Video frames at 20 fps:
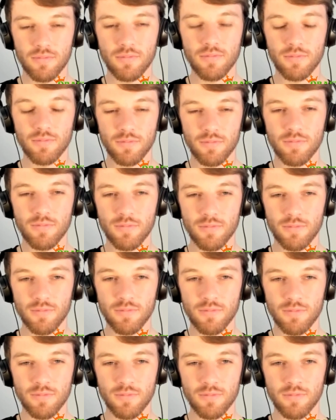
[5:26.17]

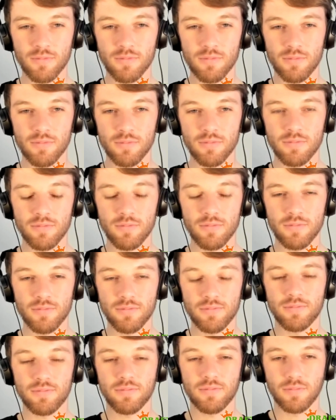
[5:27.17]

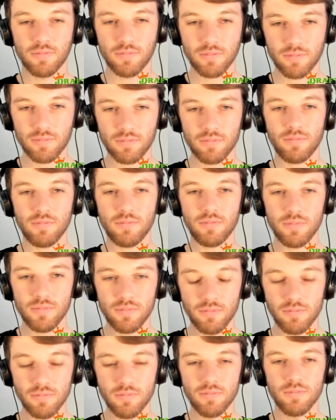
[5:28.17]

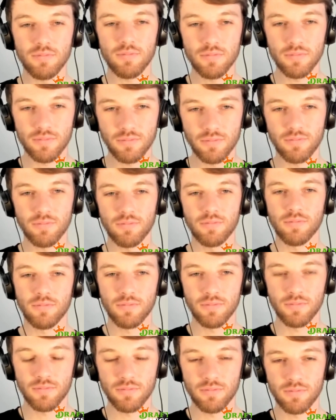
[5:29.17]

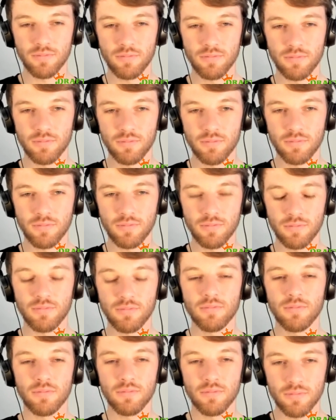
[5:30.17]

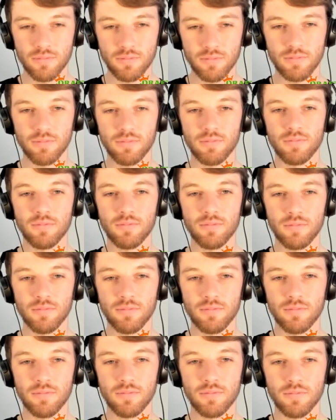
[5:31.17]

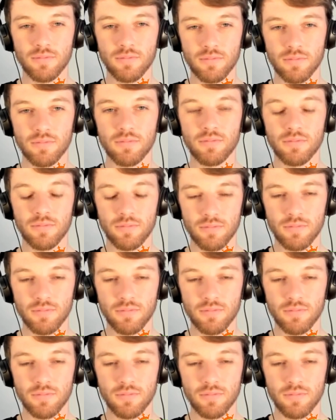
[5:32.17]
(not speaking)